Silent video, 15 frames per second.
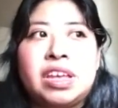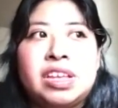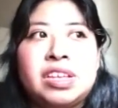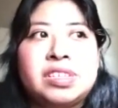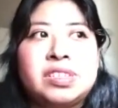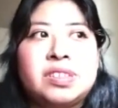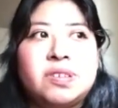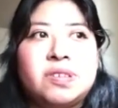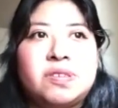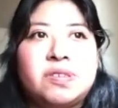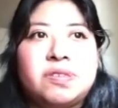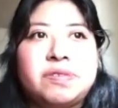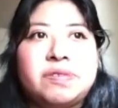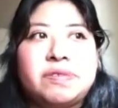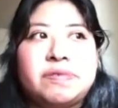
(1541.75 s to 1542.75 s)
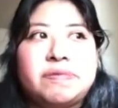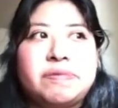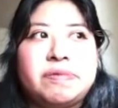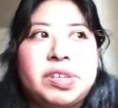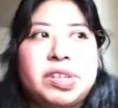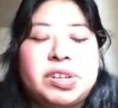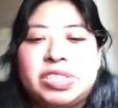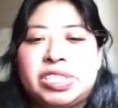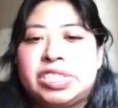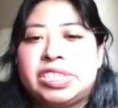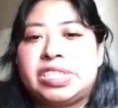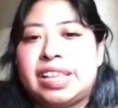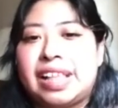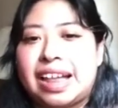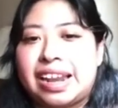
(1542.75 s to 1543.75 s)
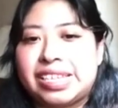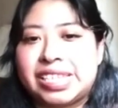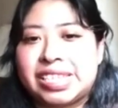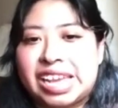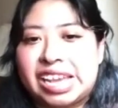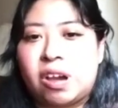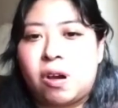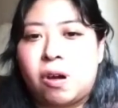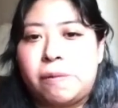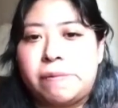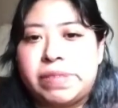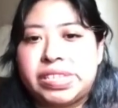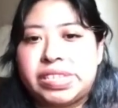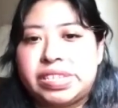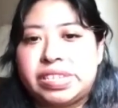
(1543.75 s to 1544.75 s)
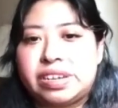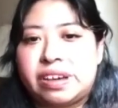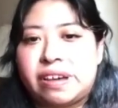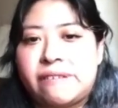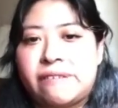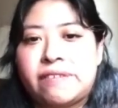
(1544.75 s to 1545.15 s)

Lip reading: So, you know, it's just a lot of staying home and stuff.